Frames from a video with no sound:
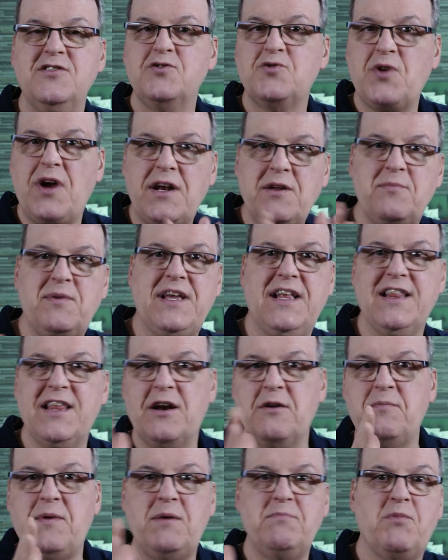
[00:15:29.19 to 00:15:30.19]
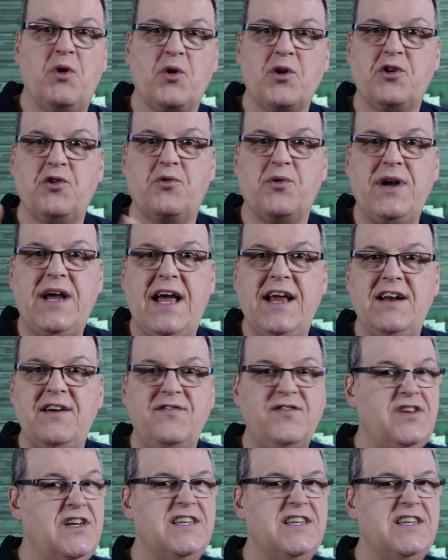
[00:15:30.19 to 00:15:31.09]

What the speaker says: Try to be a little bit more creative,